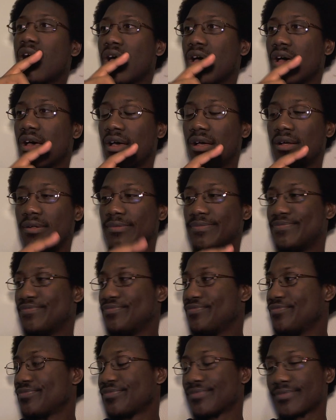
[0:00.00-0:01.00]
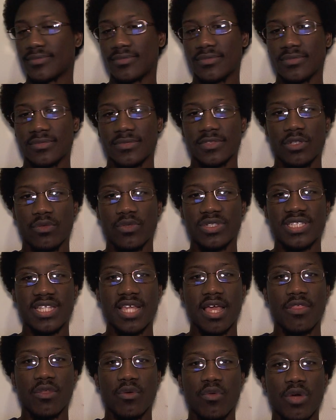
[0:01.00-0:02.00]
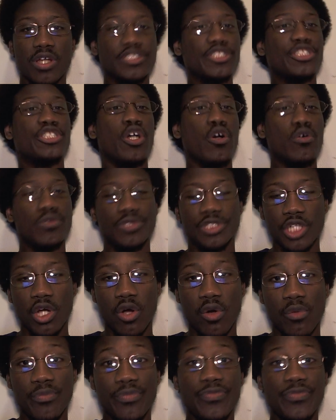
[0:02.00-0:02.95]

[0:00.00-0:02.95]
um, what's the other one? Shoujo.